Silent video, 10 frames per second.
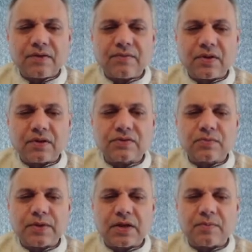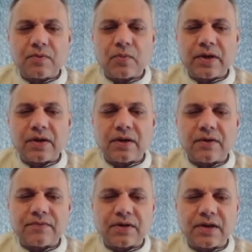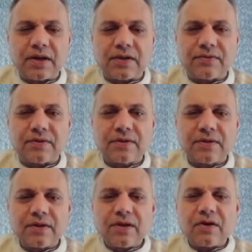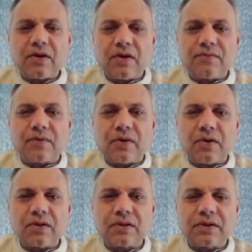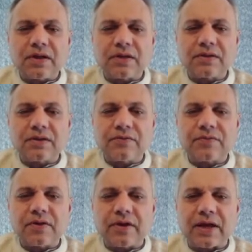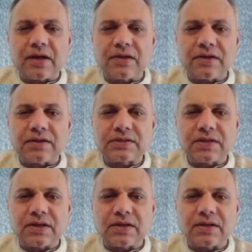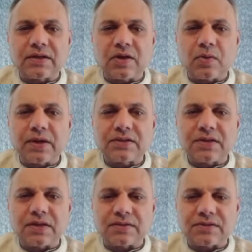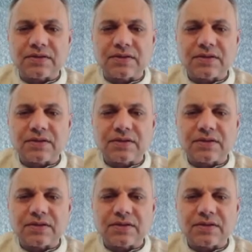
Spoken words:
We also become aware after death of all the other different realities that coexist,